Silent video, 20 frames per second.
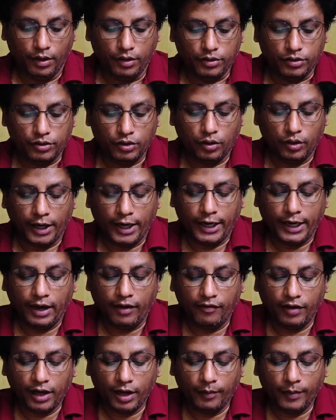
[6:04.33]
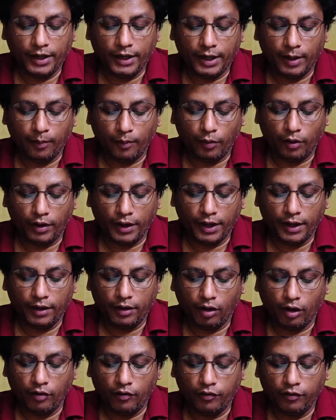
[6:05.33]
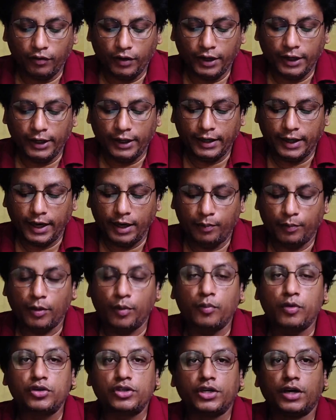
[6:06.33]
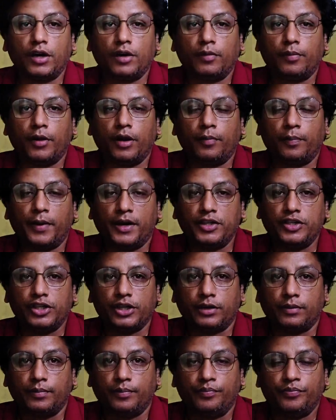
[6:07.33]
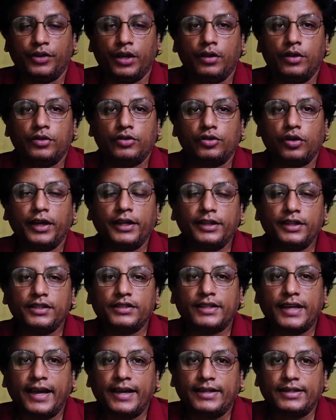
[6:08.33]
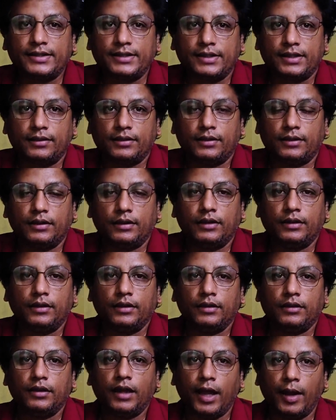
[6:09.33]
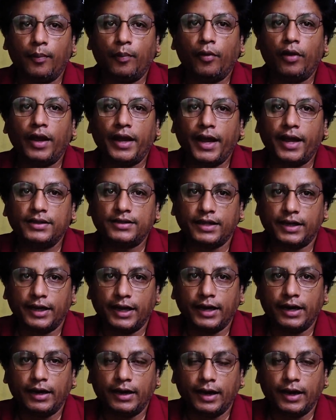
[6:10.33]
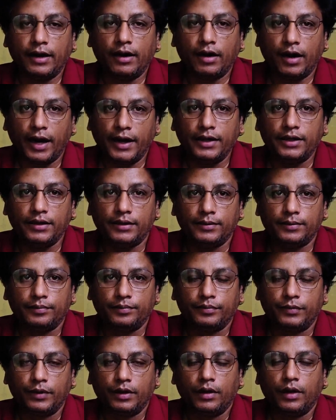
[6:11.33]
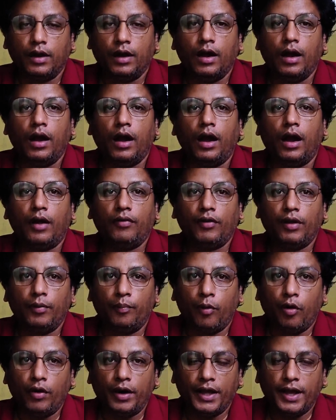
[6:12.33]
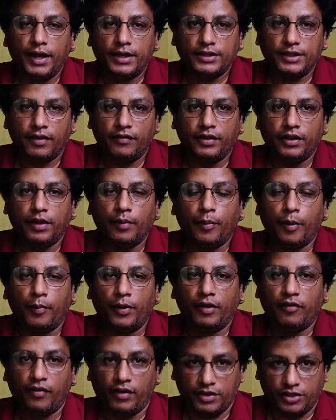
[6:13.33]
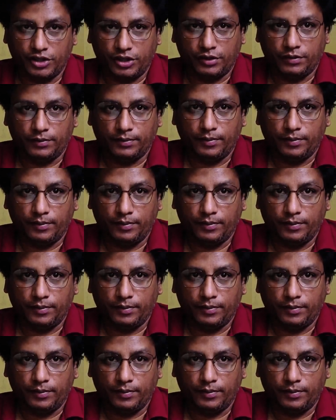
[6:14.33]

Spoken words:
So a government employee wrongfully denied promotion or pension. So in this case, the employee has a legal right and the body has having the public function.